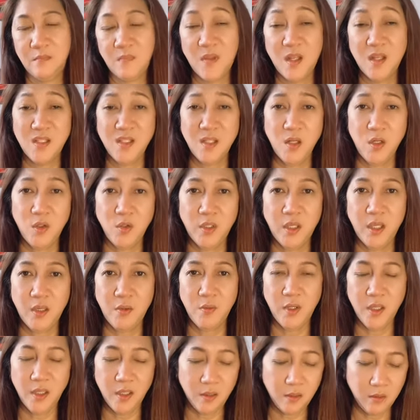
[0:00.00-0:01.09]
it's still okay,
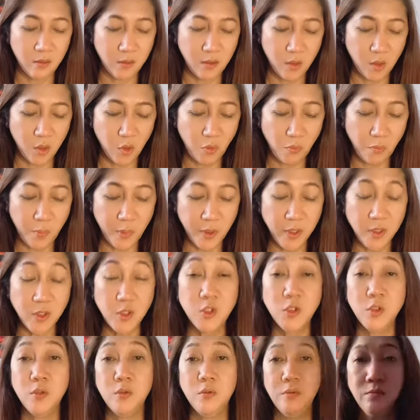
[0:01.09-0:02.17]
right? Compared
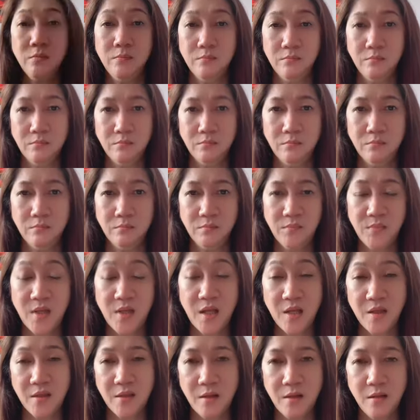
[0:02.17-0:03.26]
to
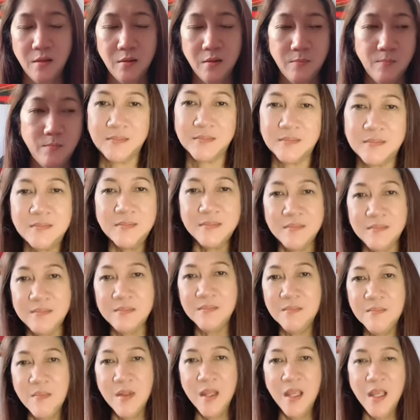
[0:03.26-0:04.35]
nothing.
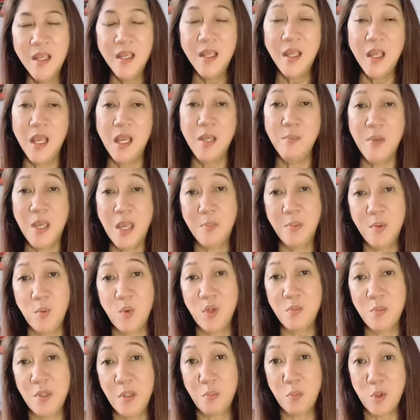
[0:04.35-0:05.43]
I'm happy with
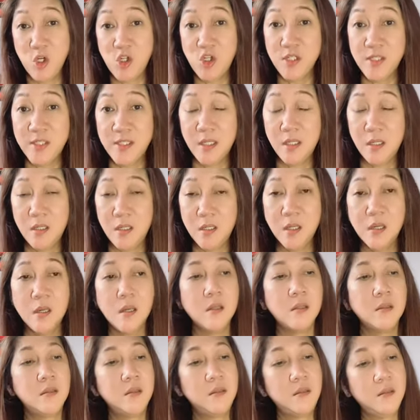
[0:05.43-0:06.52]
my purchase here.
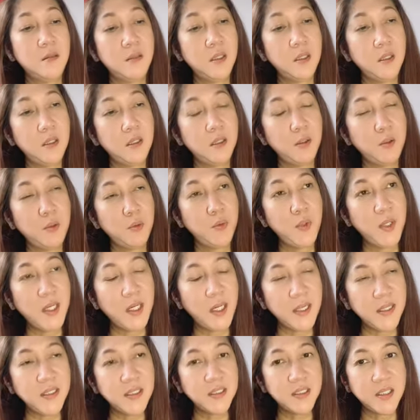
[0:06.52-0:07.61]
The ring
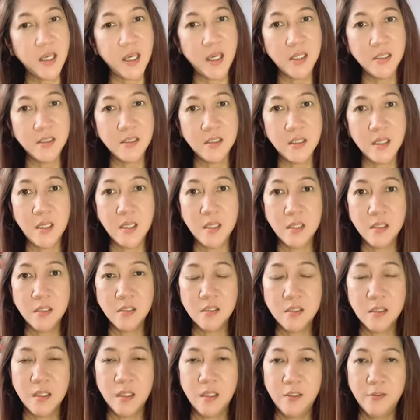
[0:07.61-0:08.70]
light size
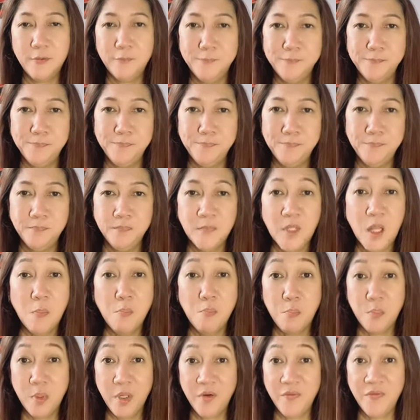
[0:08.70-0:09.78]
is um,
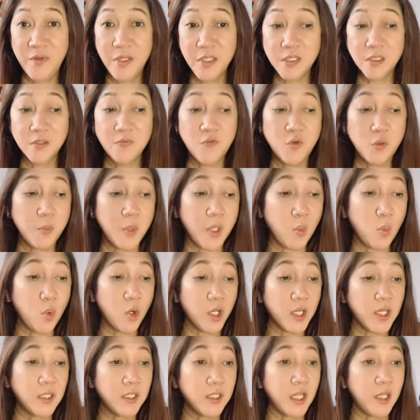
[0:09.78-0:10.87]
perfect for my
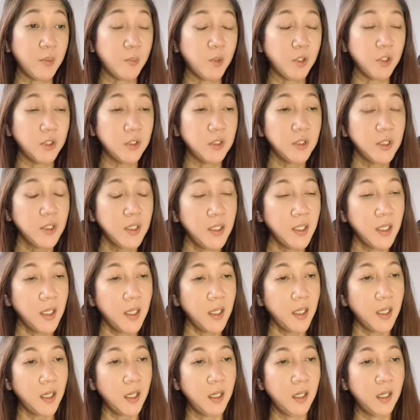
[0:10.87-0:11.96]
working table.
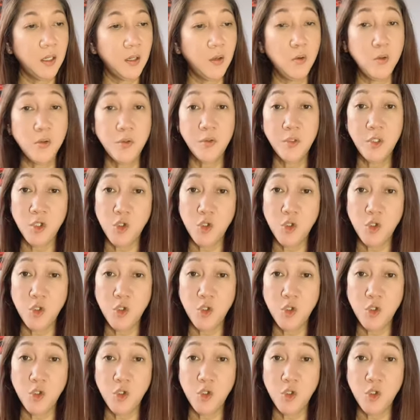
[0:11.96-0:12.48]
Uh, although the